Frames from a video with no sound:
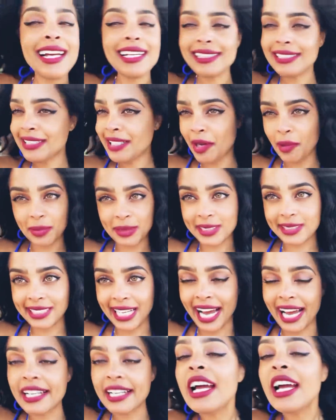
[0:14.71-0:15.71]
No, it's
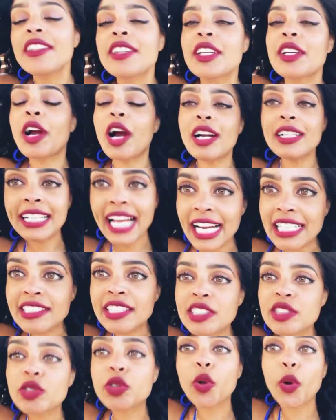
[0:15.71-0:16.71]
not. The
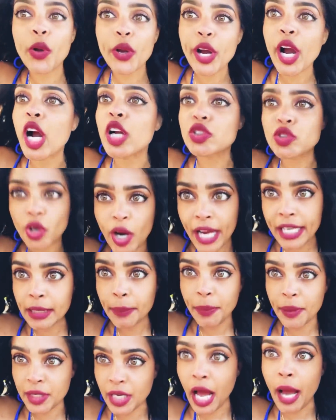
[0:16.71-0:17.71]
Kardashians' lawyer are trying to
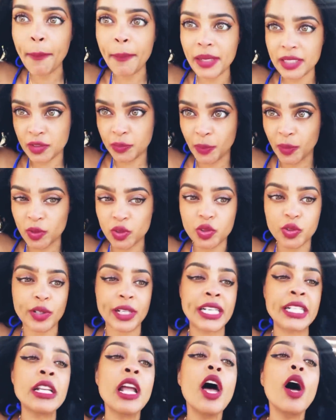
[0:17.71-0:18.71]
put up a
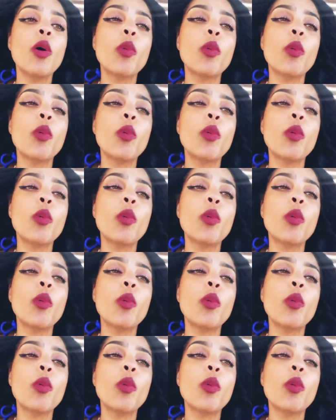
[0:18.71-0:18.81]
smokescreen.